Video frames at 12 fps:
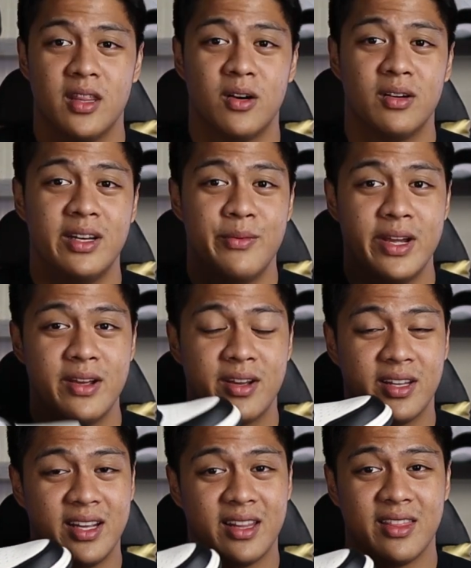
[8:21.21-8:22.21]
The only way you
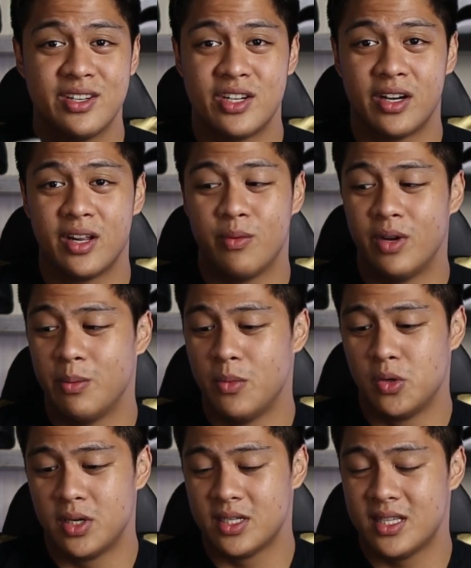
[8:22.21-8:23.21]
can get the Jordan 1
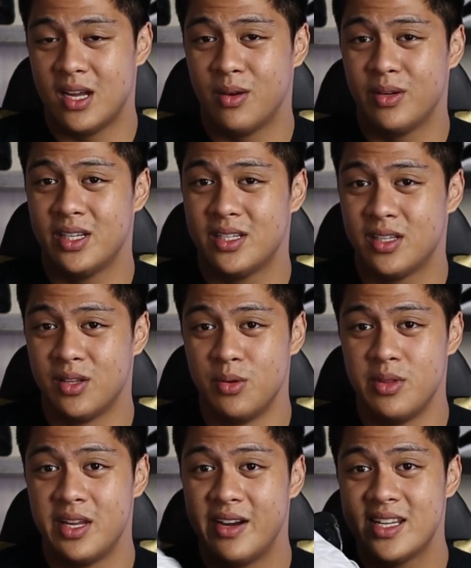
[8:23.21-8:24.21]
Mochas now is through
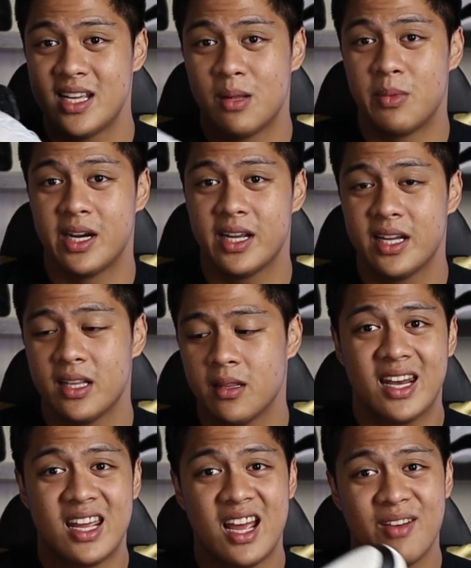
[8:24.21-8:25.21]
the resale market,
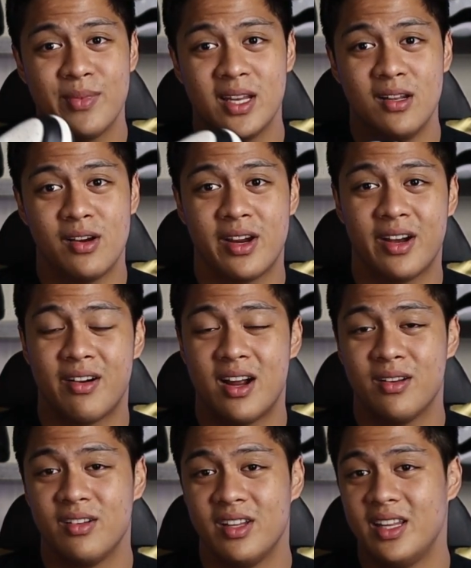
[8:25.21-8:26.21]
and I have been looking
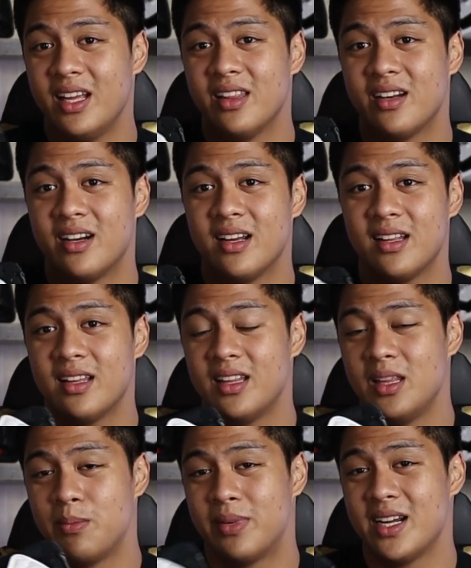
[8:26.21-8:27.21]
around on the internet and
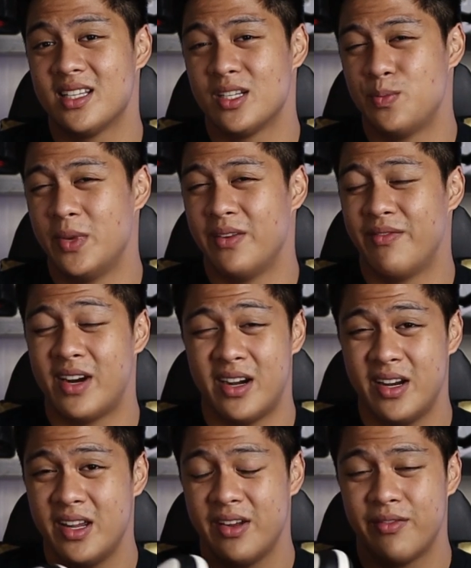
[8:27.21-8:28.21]
the price has been varying
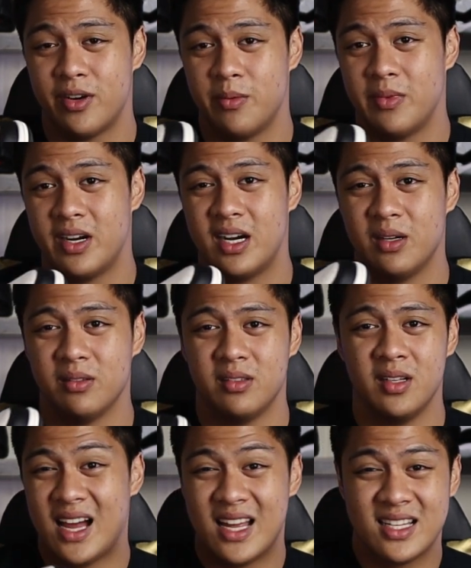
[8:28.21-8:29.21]
from around
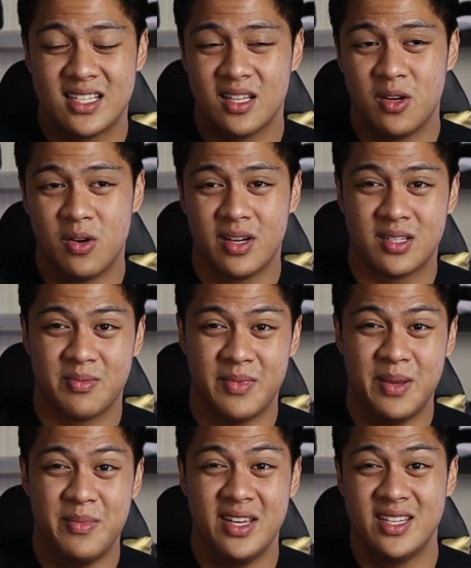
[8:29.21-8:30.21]
as low as
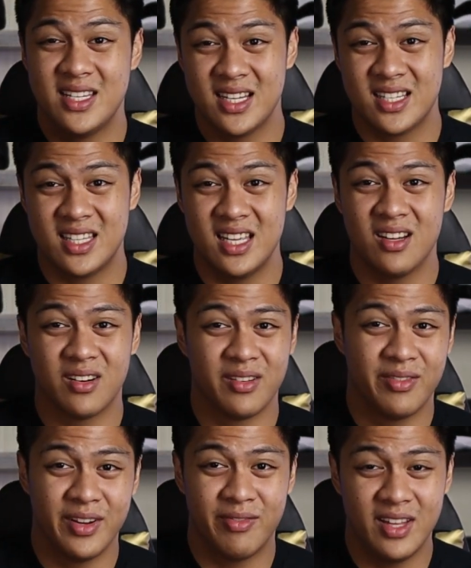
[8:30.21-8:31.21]
maybe 16 or
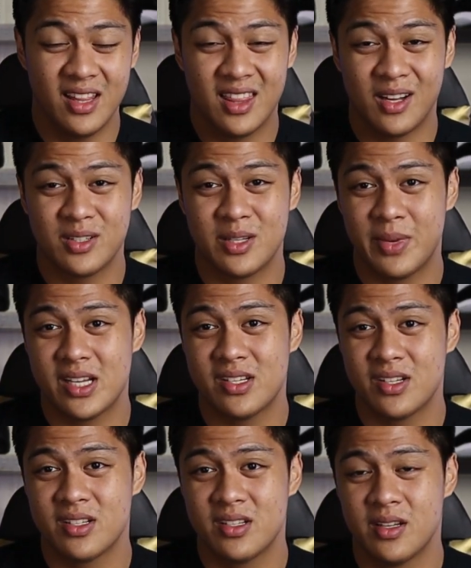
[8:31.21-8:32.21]
15,000
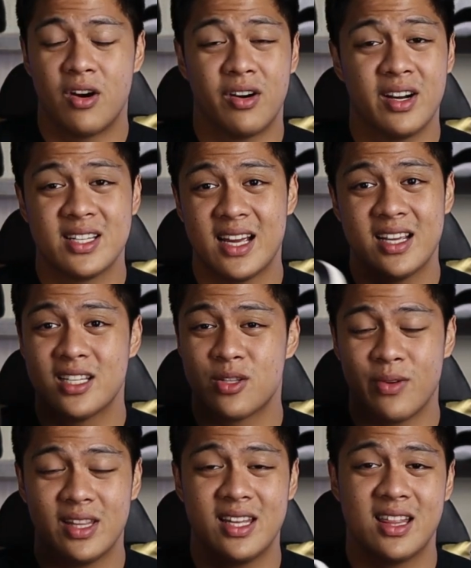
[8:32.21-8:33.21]
pesos or as high as
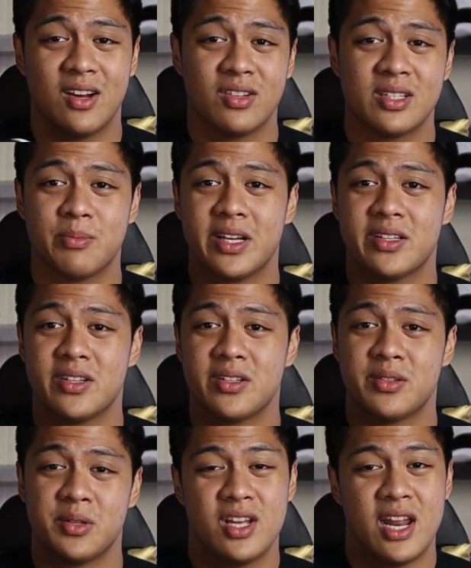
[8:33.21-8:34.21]
20,000 pesos.
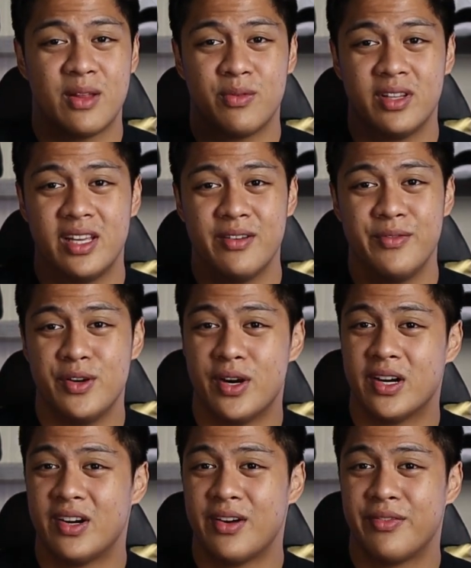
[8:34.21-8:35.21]
So that would give you
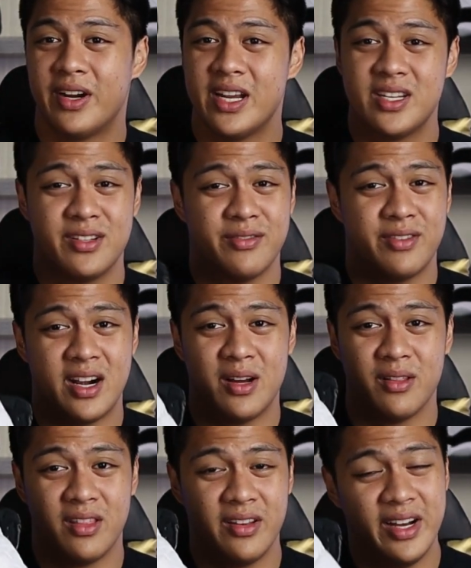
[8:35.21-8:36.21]
a rough range of
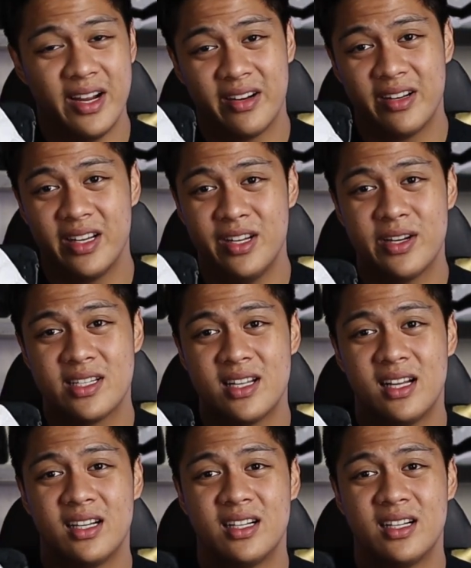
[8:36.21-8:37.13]
around $300 US